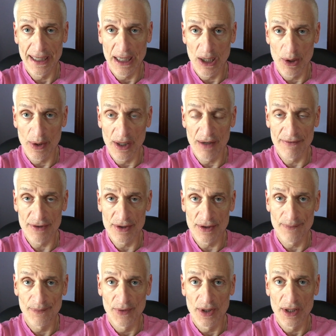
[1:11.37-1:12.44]

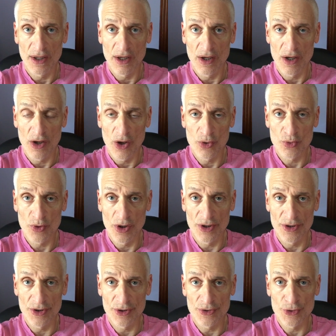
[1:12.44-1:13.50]
However, a
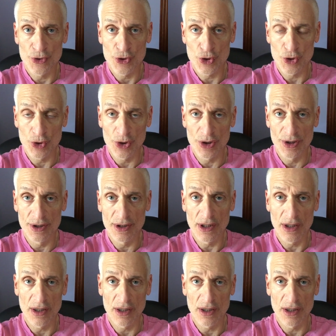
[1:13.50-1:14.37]
runner should